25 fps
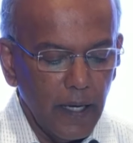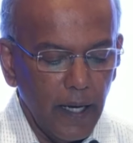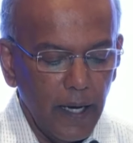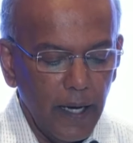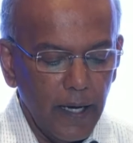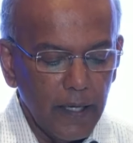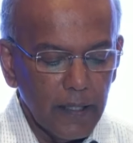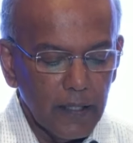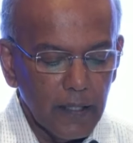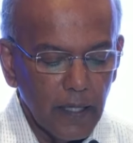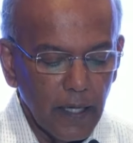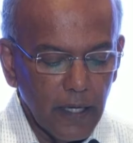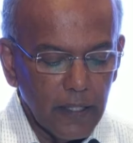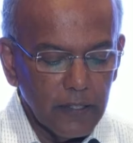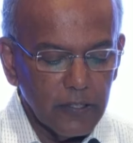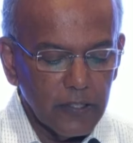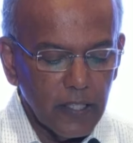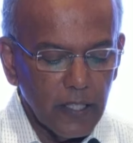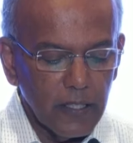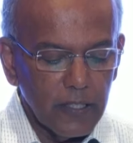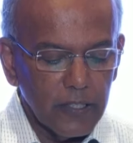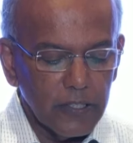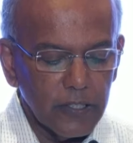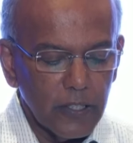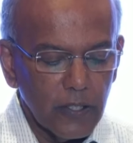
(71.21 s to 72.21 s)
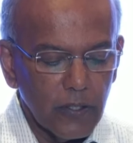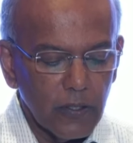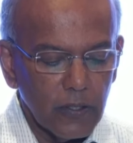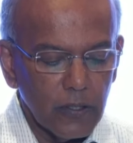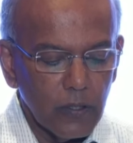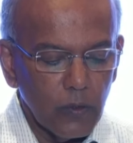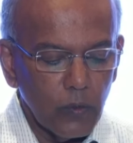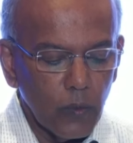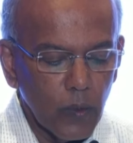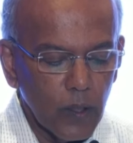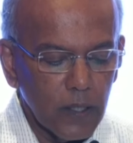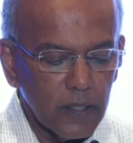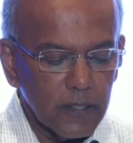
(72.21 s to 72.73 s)
and isolation
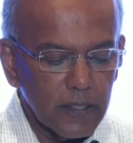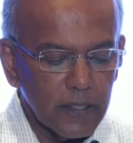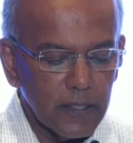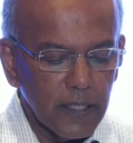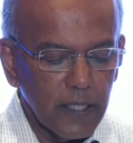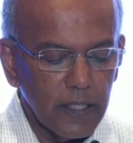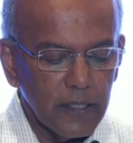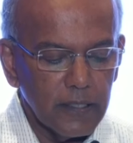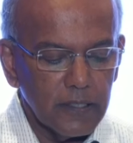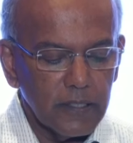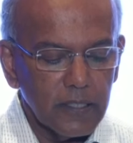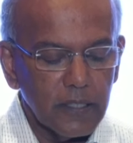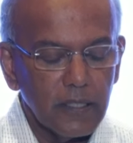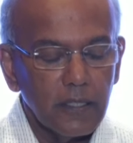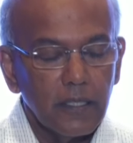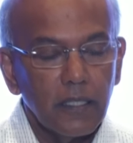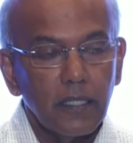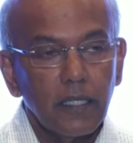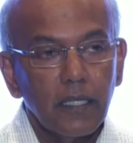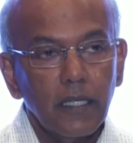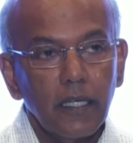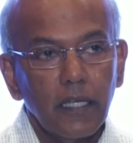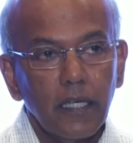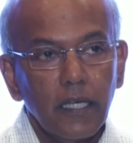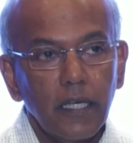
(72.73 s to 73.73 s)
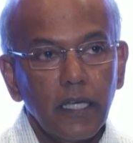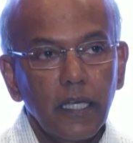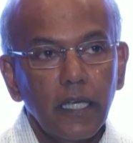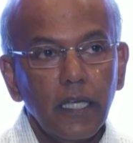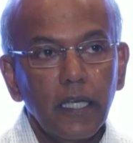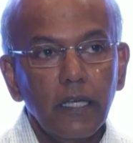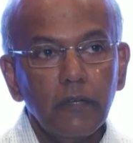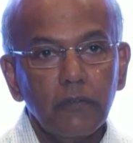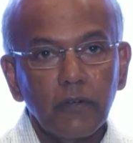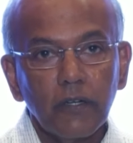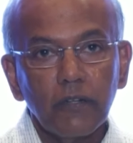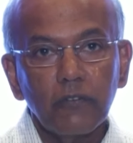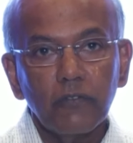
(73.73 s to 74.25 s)
on the world stage,
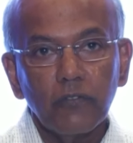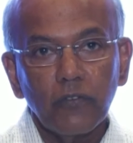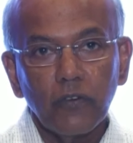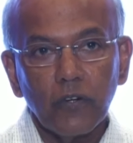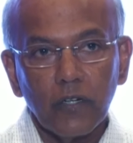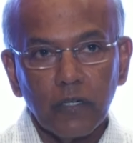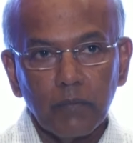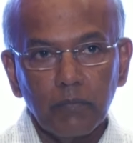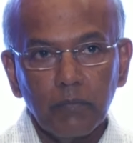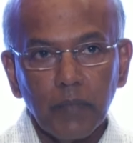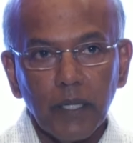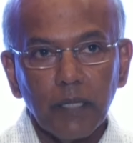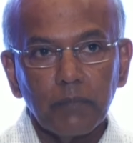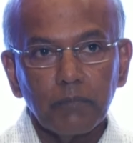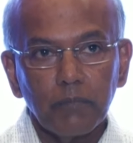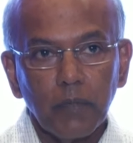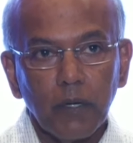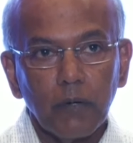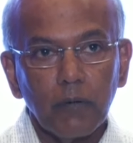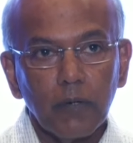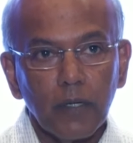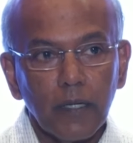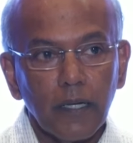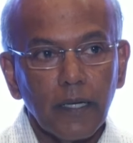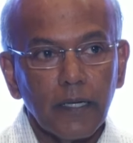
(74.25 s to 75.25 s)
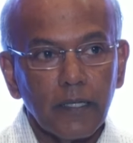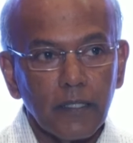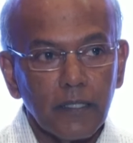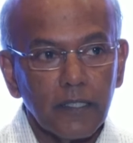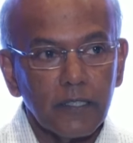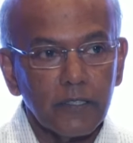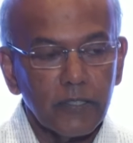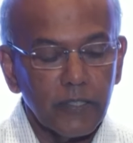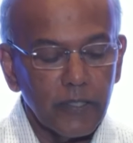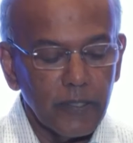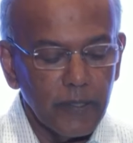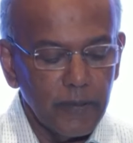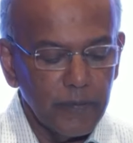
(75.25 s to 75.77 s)
even for a big power like
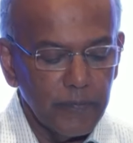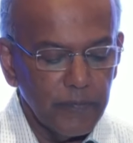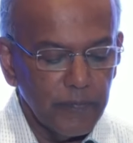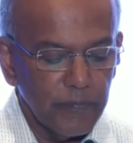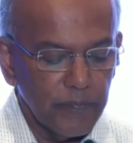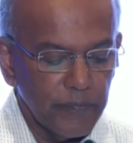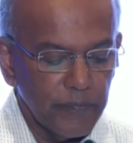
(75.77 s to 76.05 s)
Russia.